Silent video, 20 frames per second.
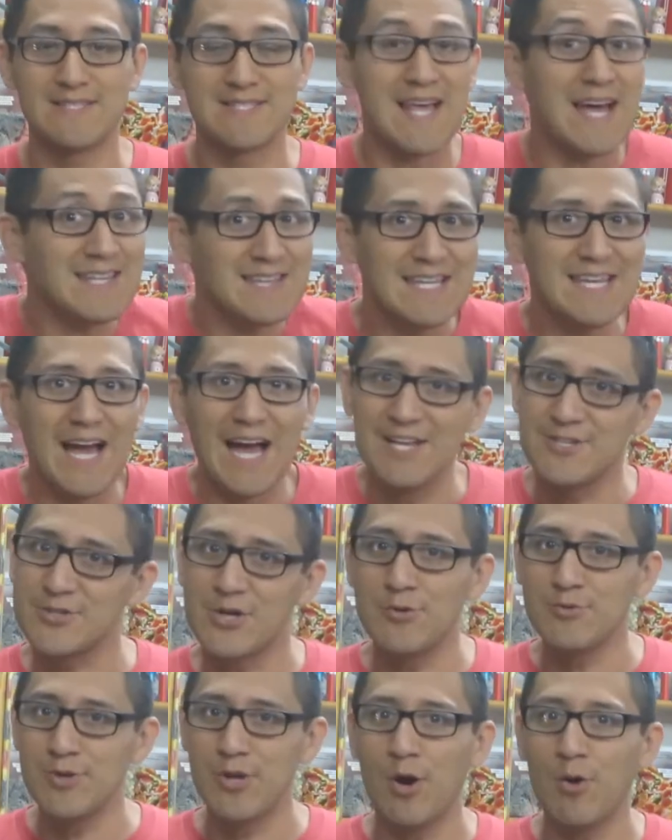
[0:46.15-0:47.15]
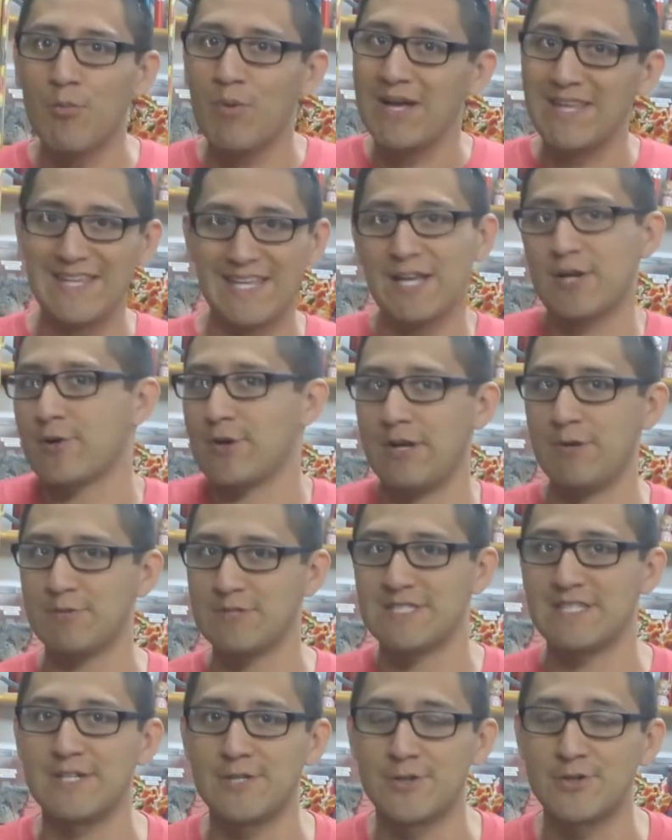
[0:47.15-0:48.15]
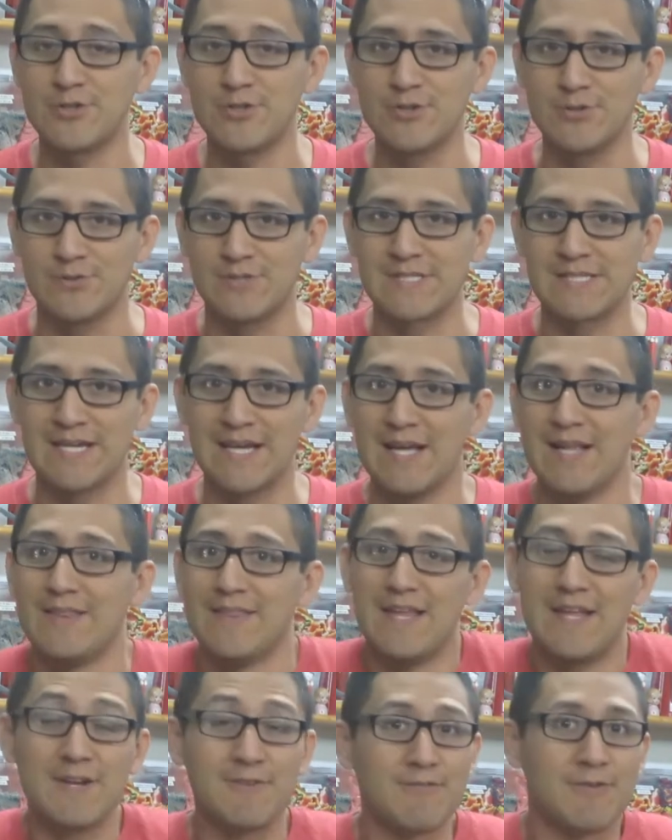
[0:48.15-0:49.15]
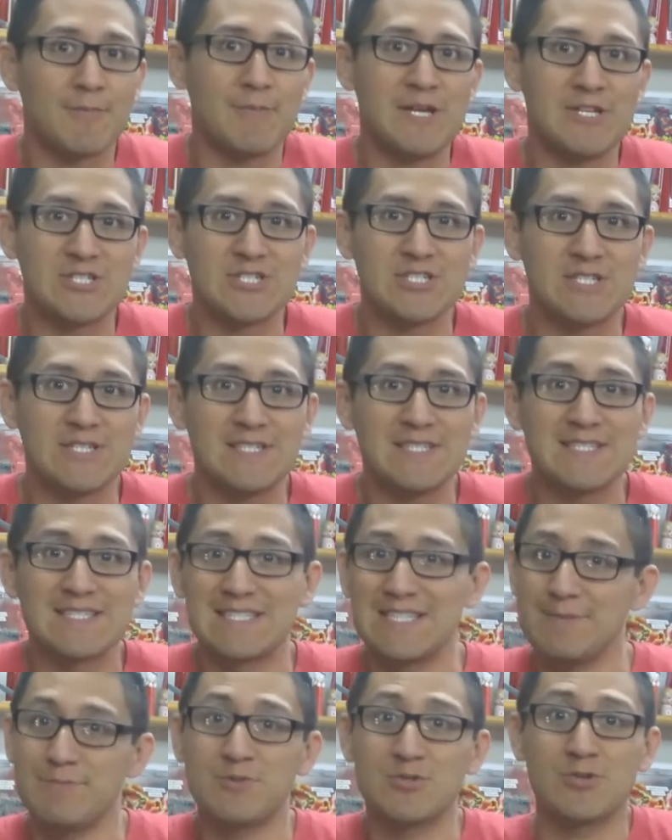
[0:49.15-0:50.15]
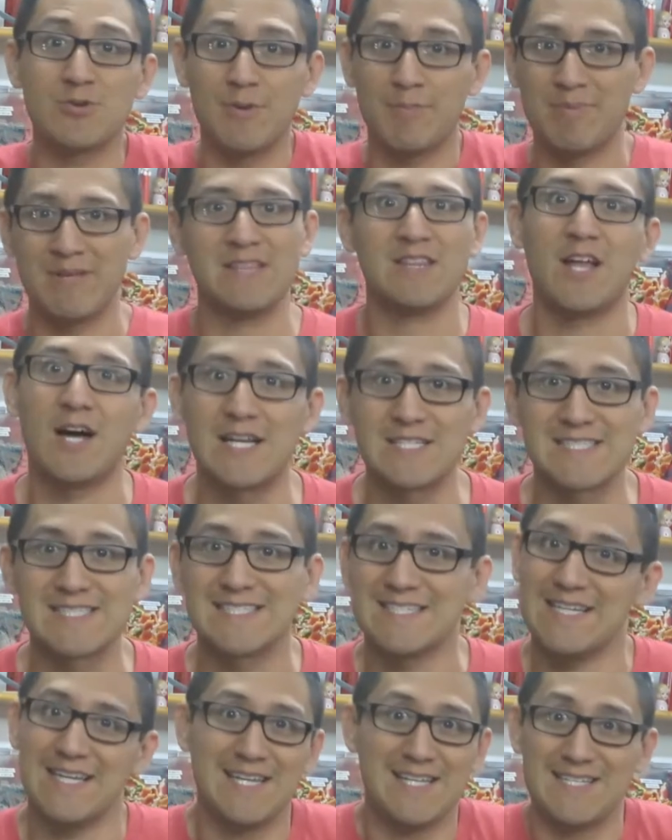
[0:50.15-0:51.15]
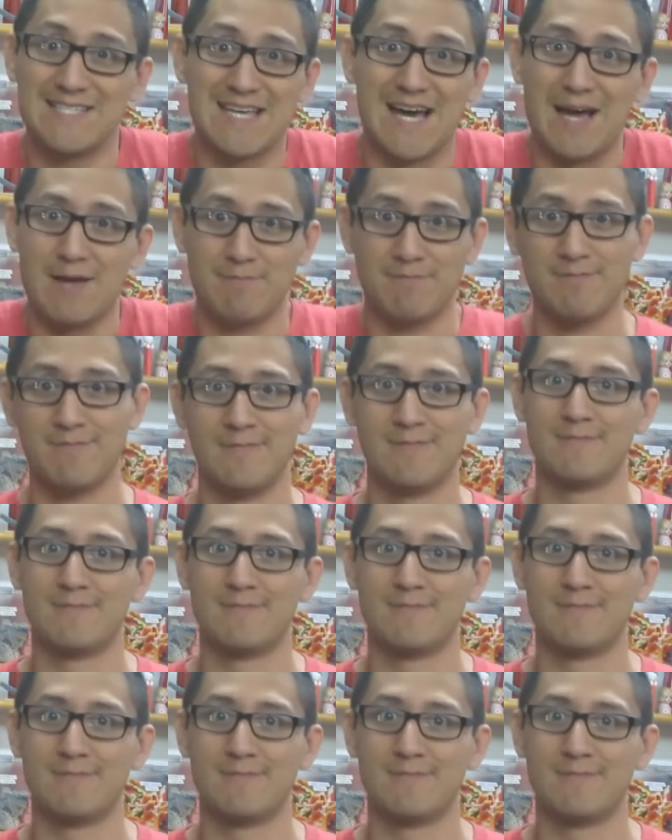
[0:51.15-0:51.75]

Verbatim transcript: Sadly, I don't know what year it was introduced. That information seems to have been lost in time.